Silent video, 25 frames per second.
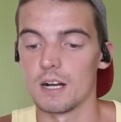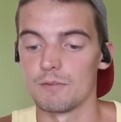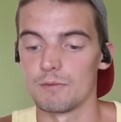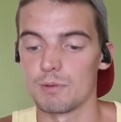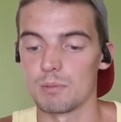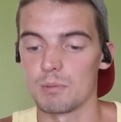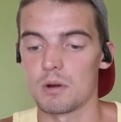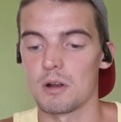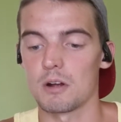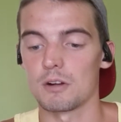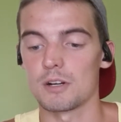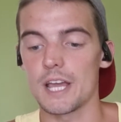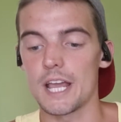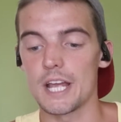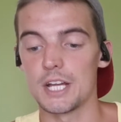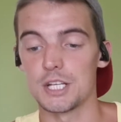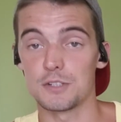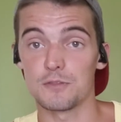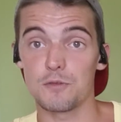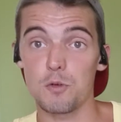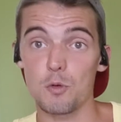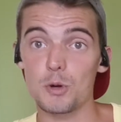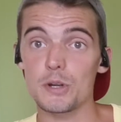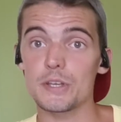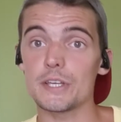from around age
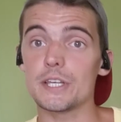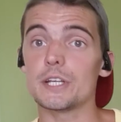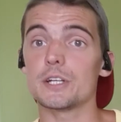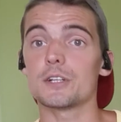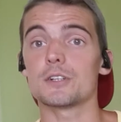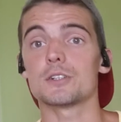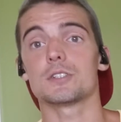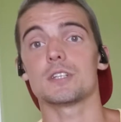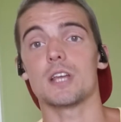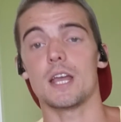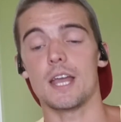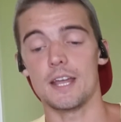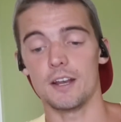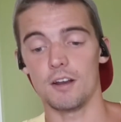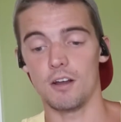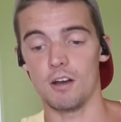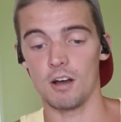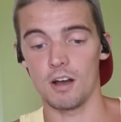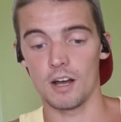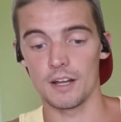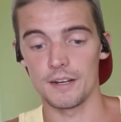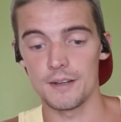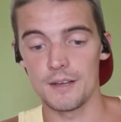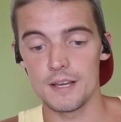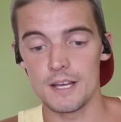40 years and
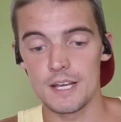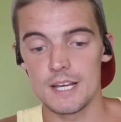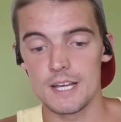on.